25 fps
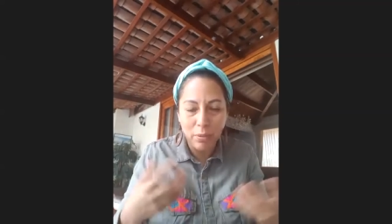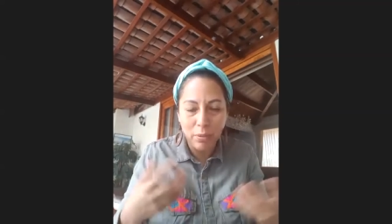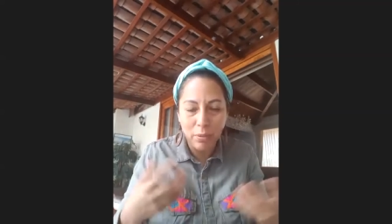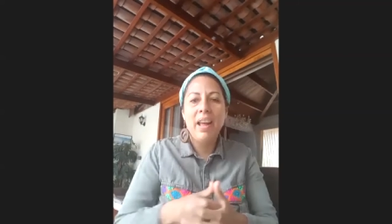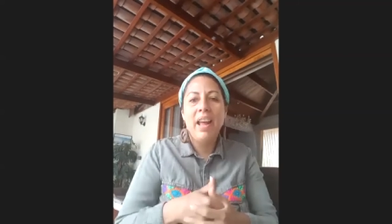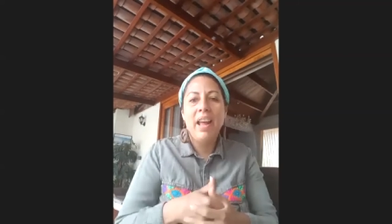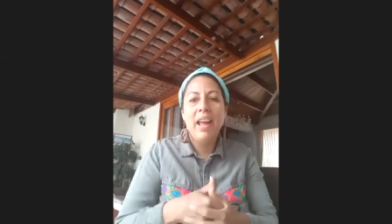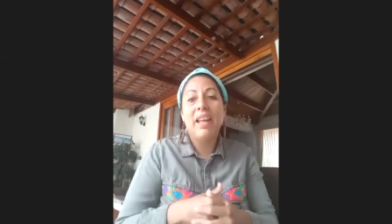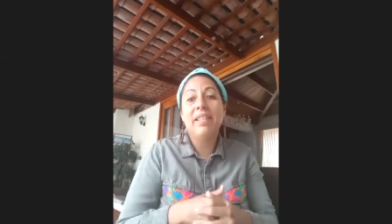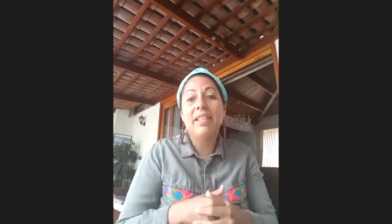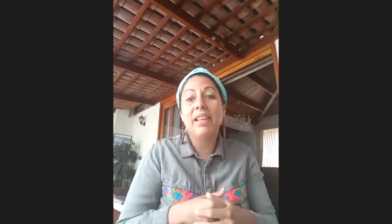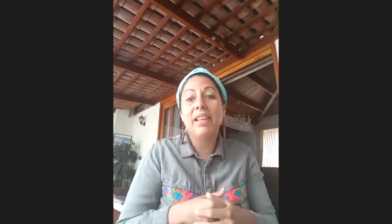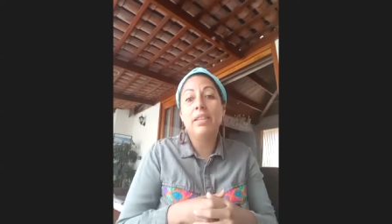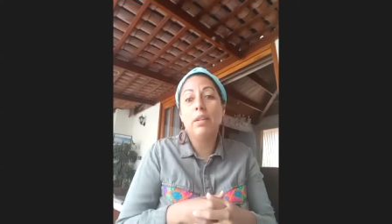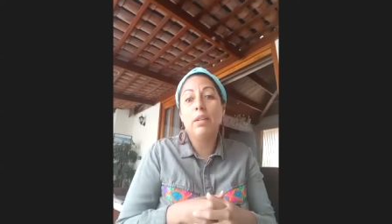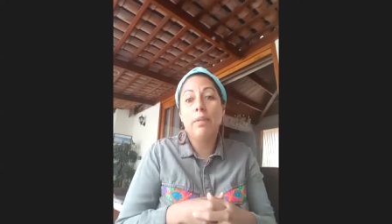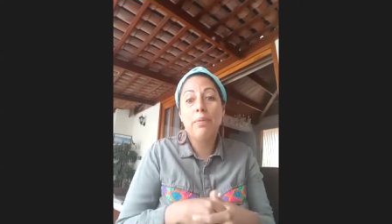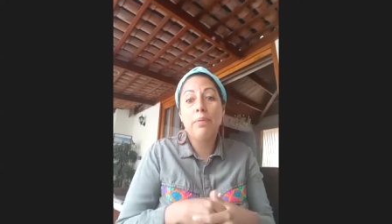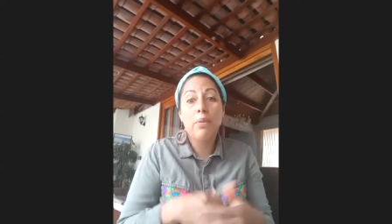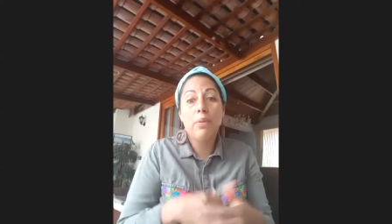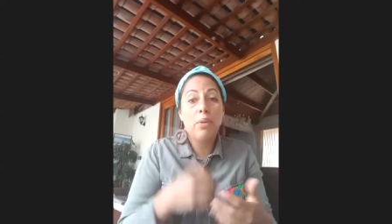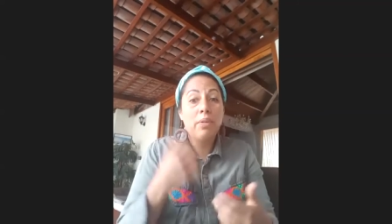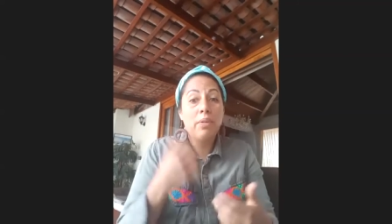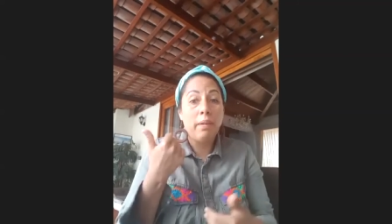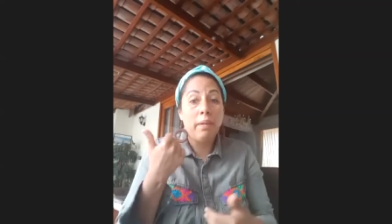And then, of
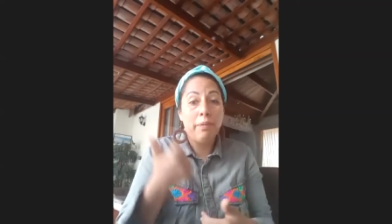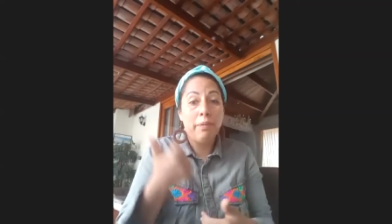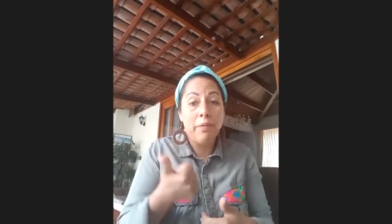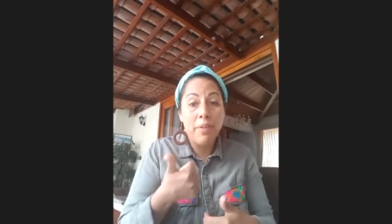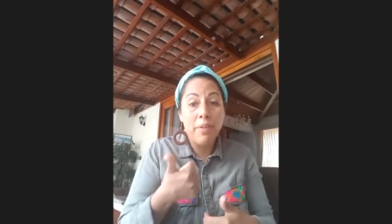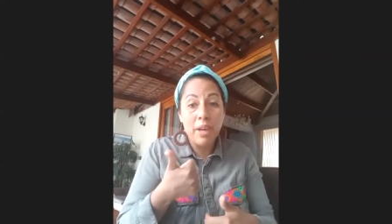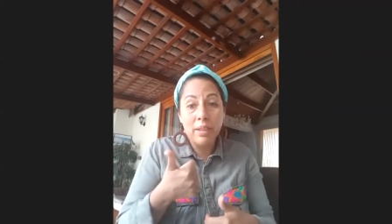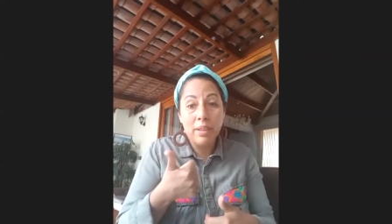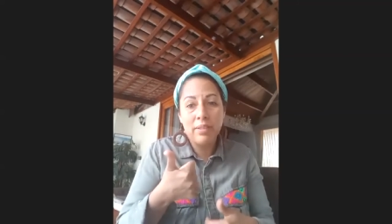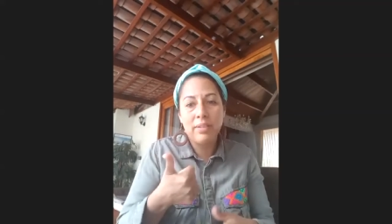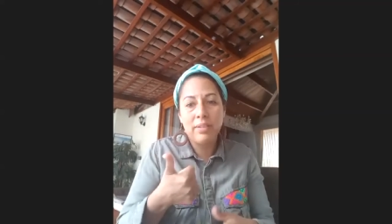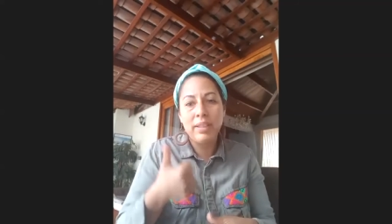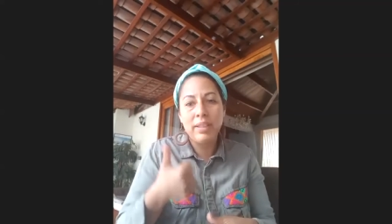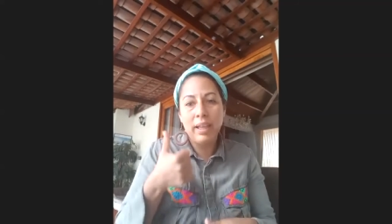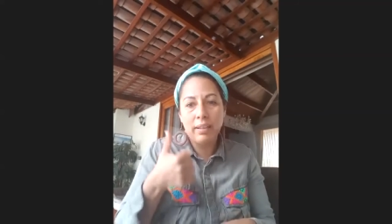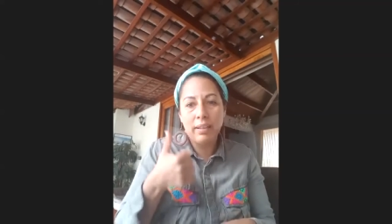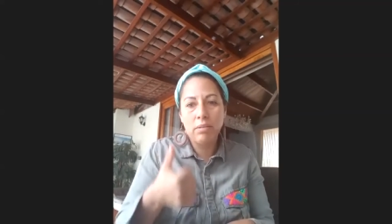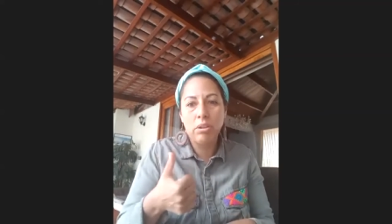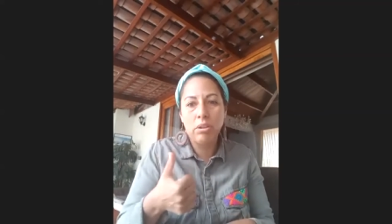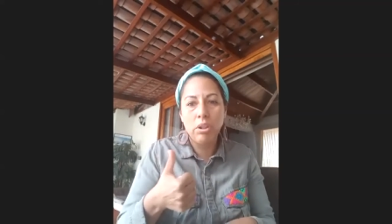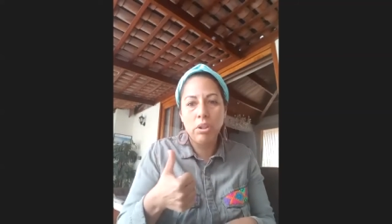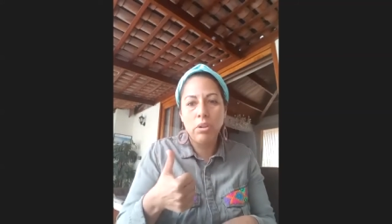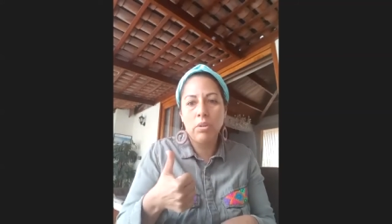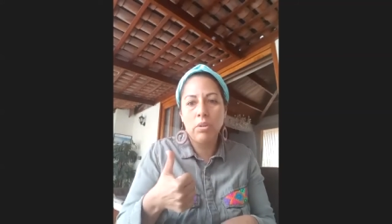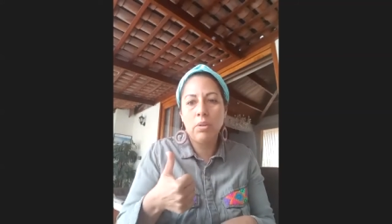course, the first
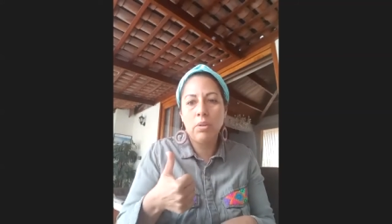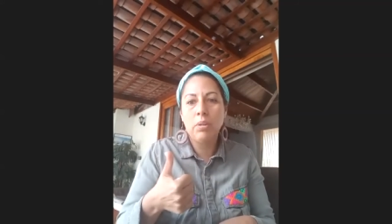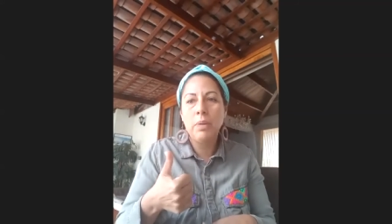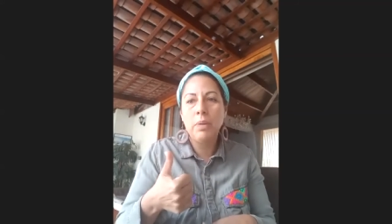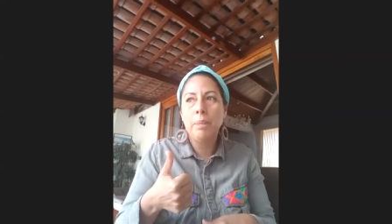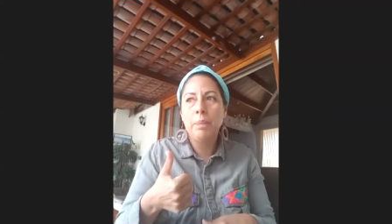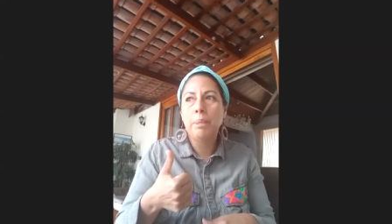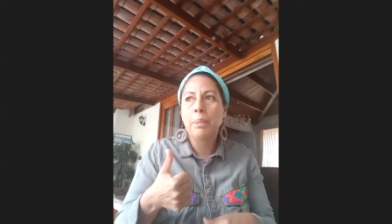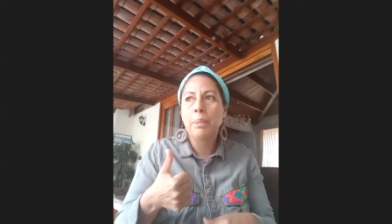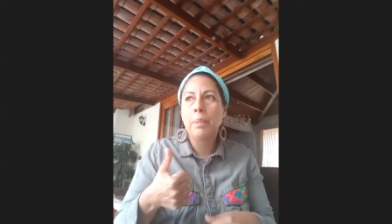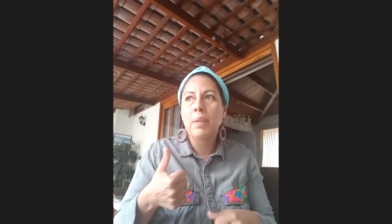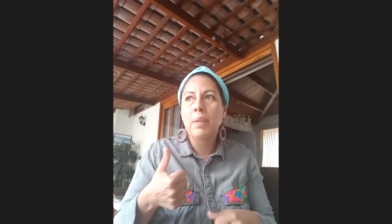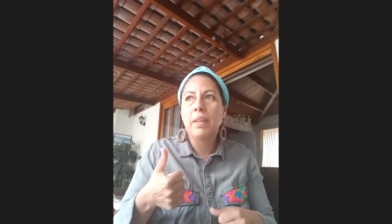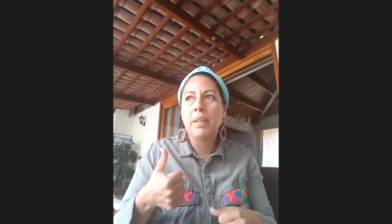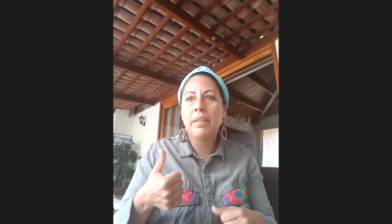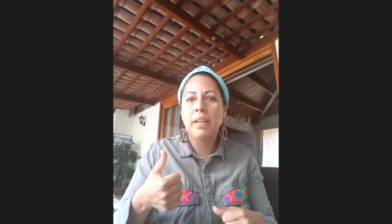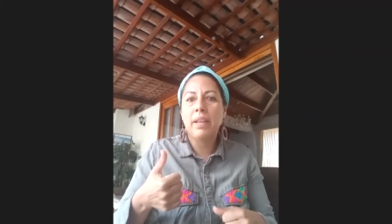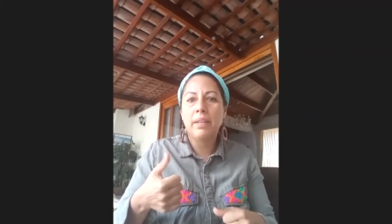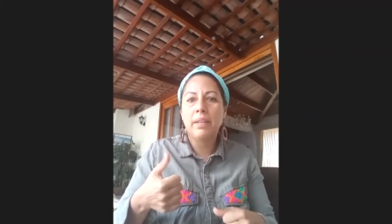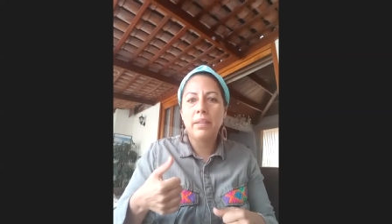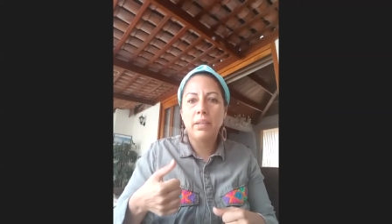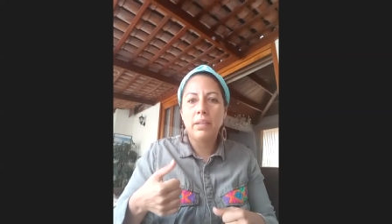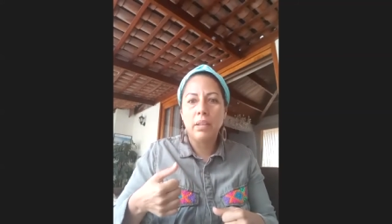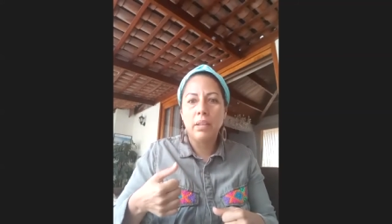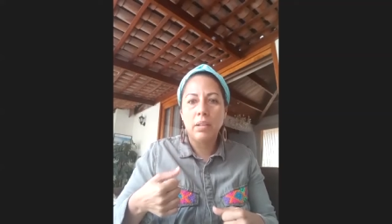sector
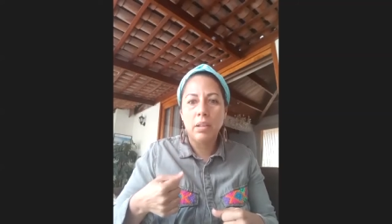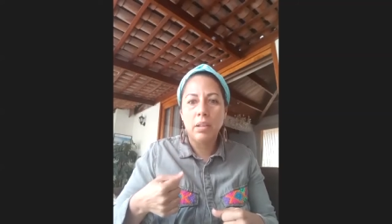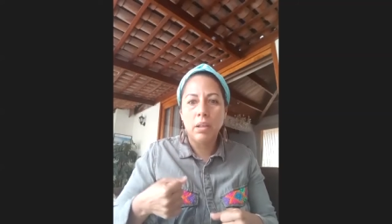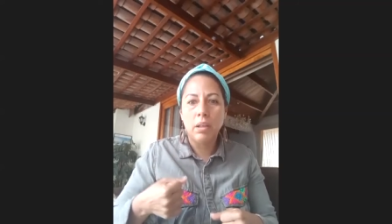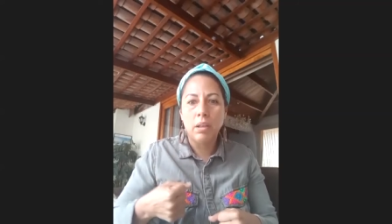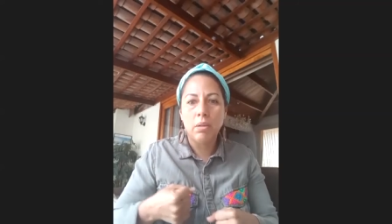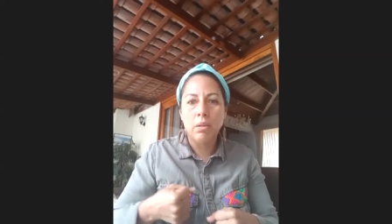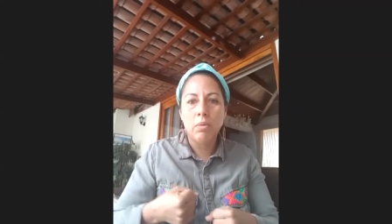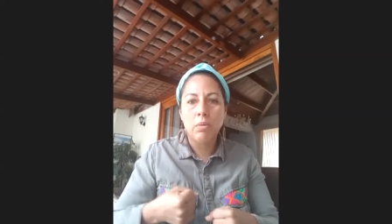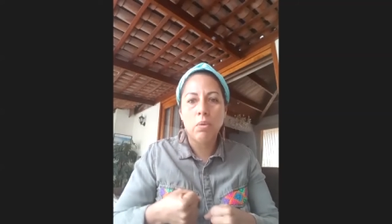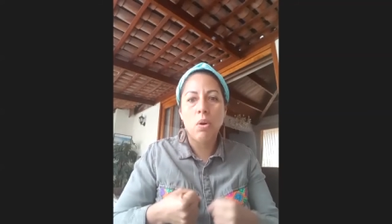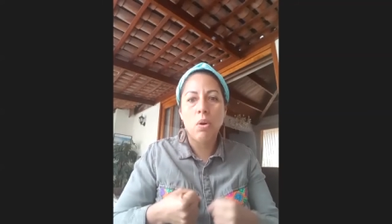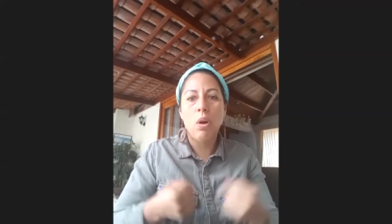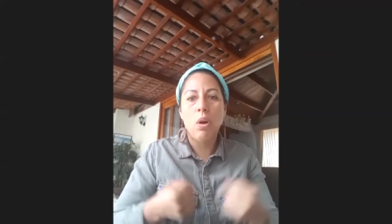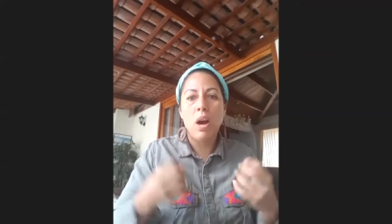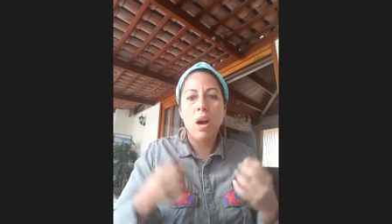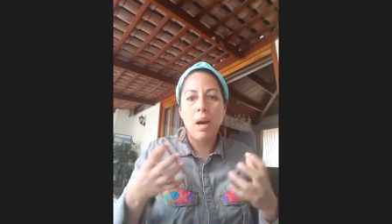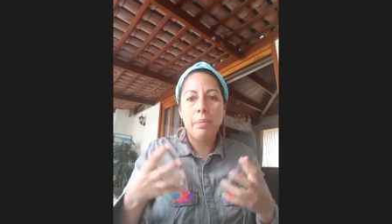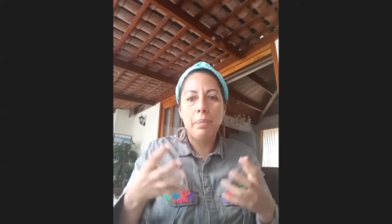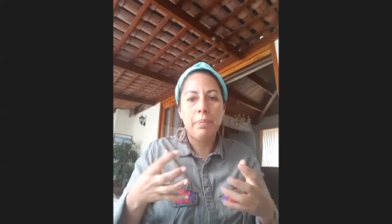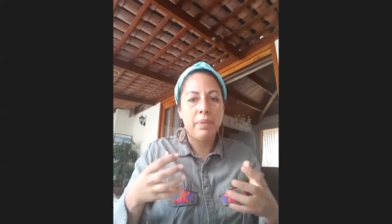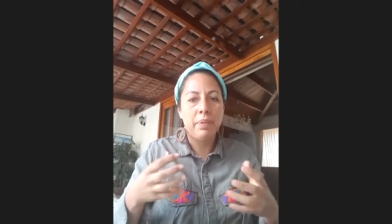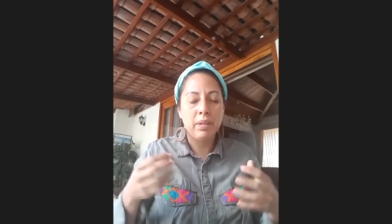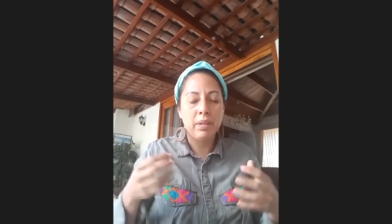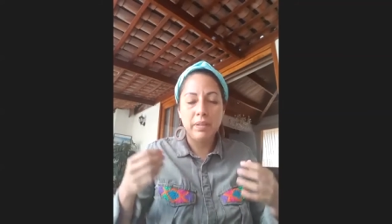that grew up